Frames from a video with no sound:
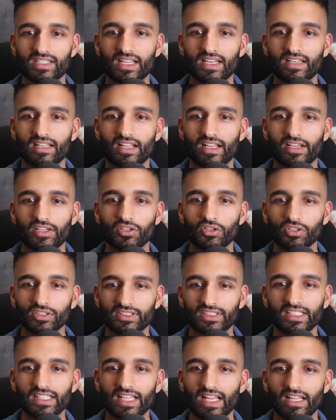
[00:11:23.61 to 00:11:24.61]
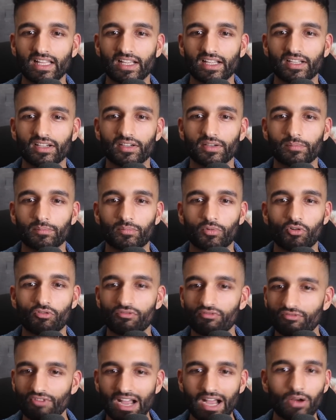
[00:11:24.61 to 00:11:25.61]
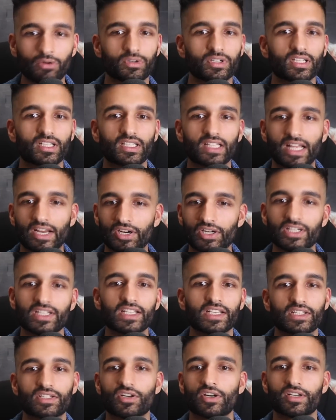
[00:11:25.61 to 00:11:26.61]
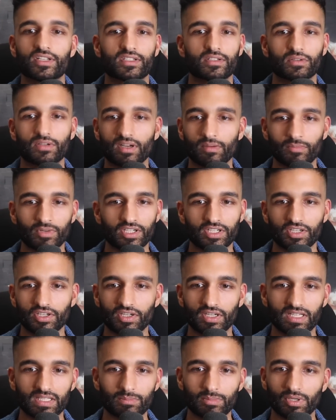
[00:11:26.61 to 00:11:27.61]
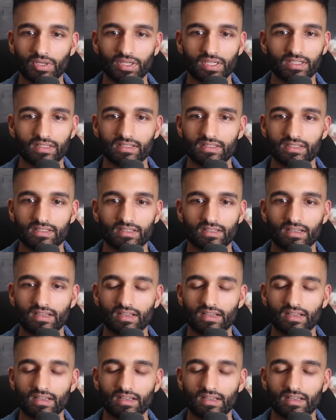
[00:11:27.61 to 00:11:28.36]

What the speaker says: and like you'll see that like a profound clarity starts to come into your experience.